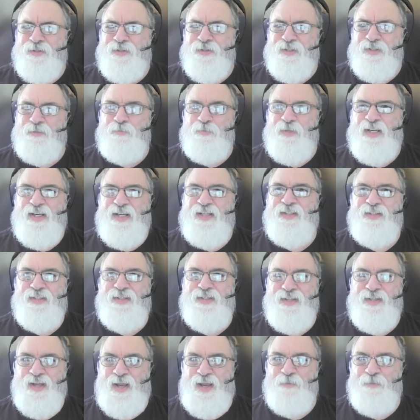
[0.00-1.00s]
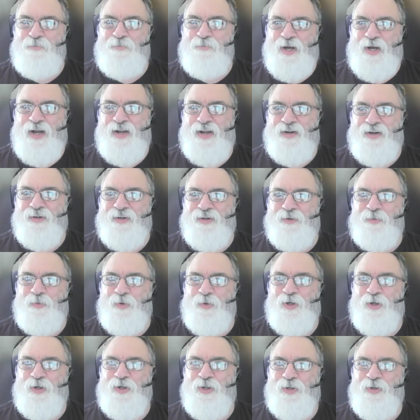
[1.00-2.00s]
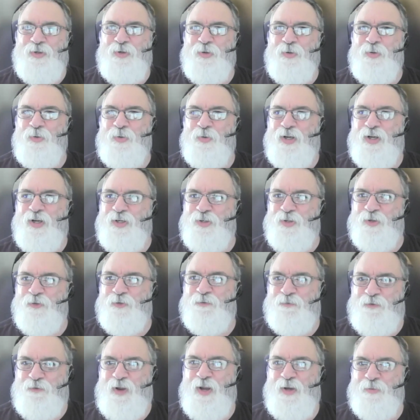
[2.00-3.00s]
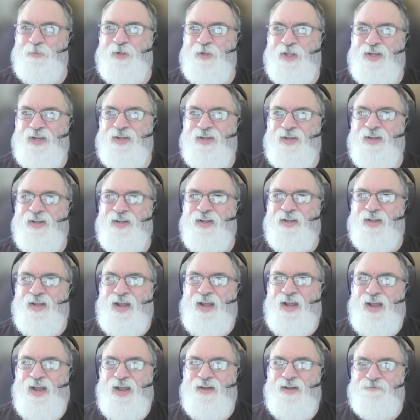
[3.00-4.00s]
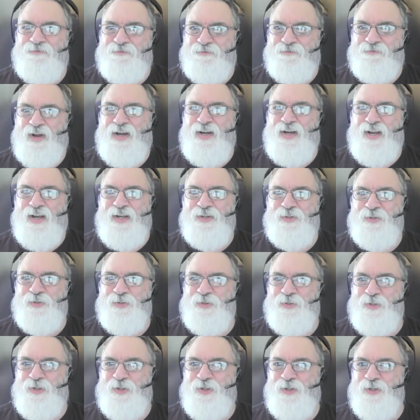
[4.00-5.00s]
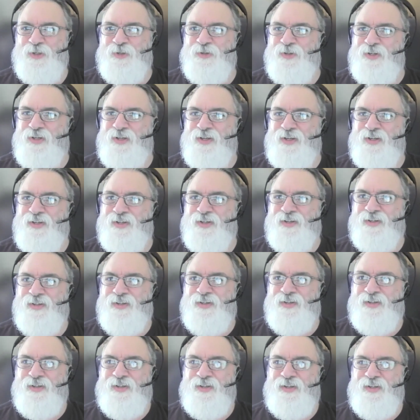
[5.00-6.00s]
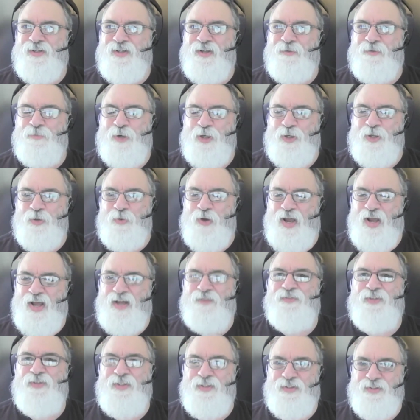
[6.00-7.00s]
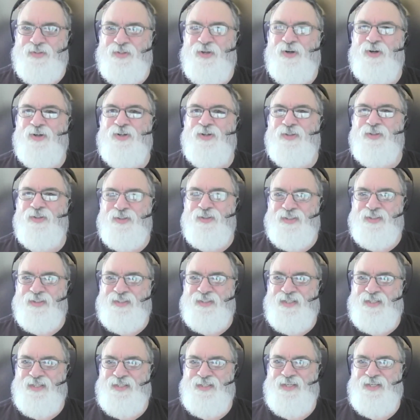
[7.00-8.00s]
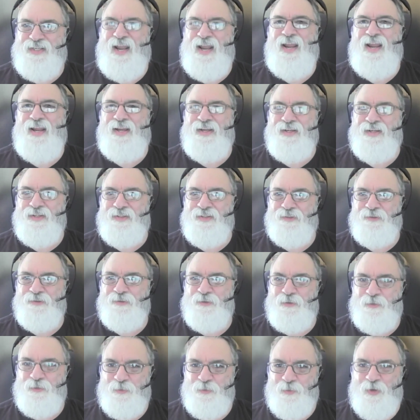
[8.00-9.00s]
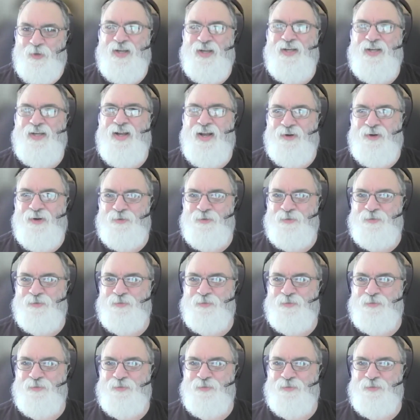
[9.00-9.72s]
amazing empire where you and your family have financial security. But you have to start today, right now.